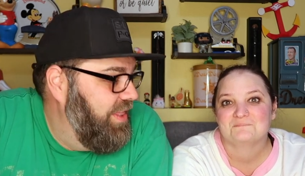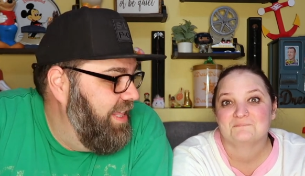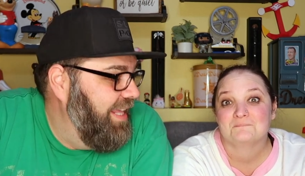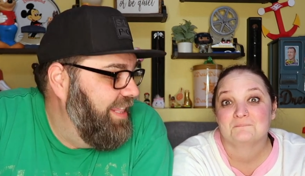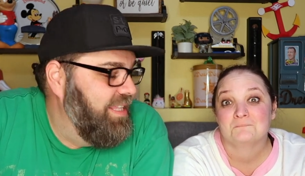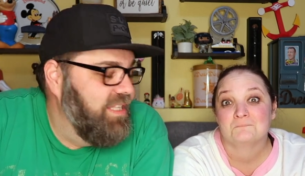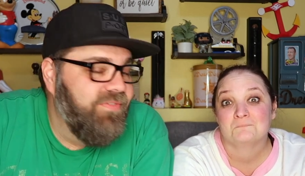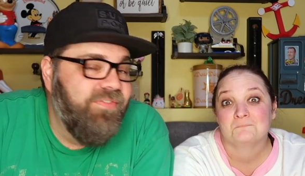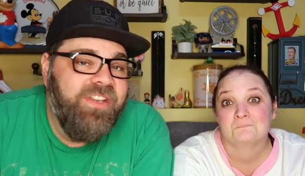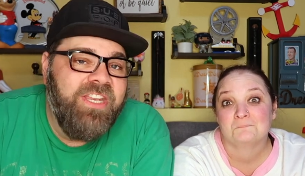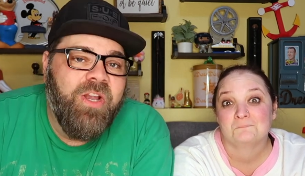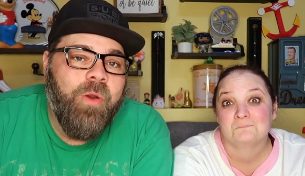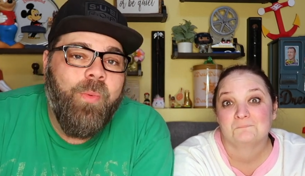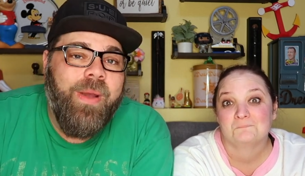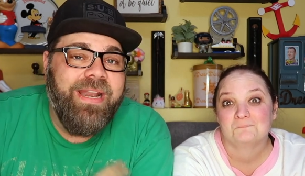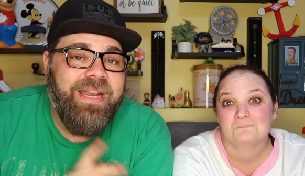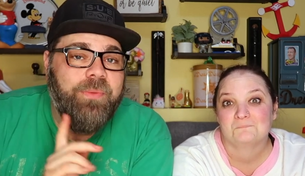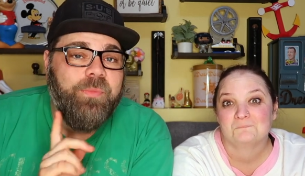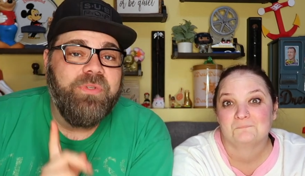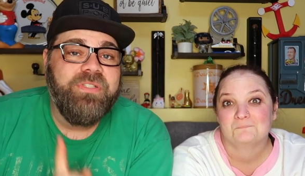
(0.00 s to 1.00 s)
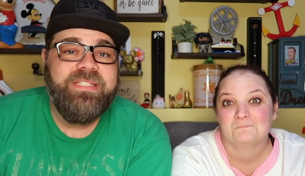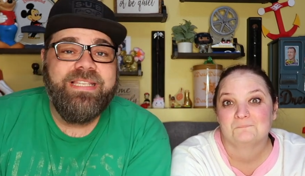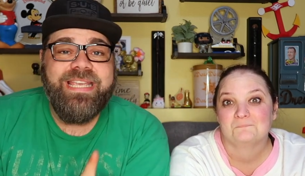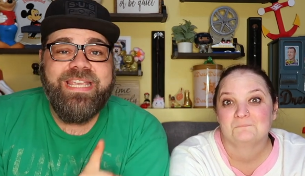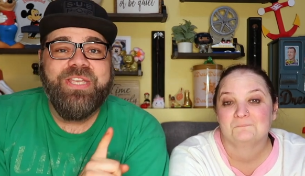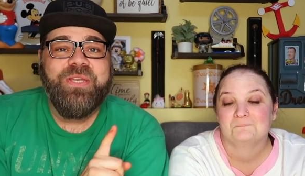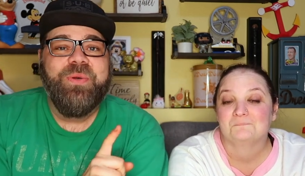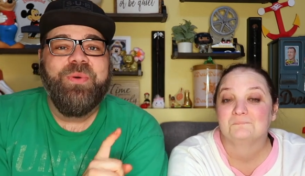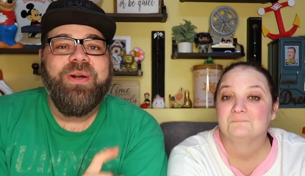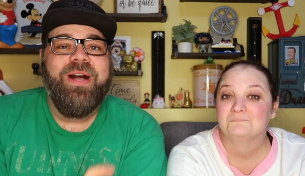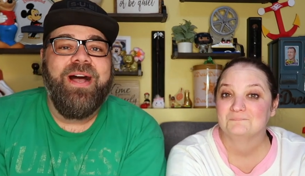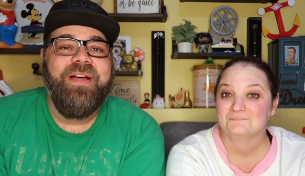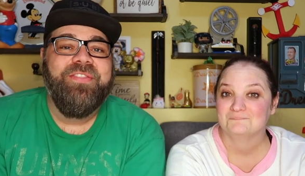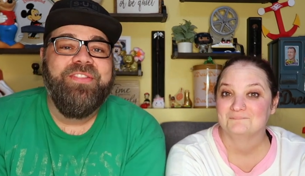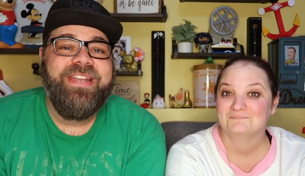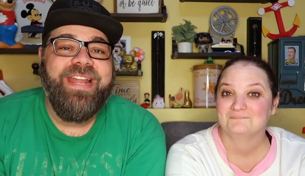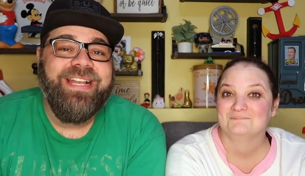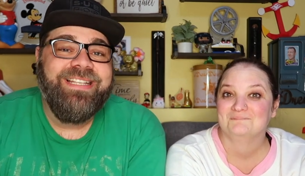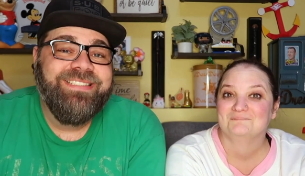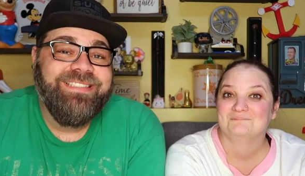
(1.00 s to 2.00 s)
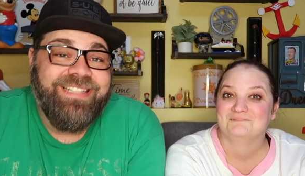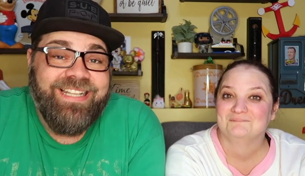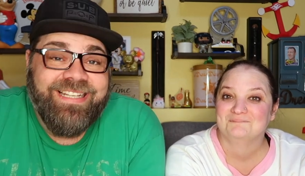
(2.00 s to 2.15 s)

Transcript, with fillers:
Speaker 1: think this video went, and we'll see you on the next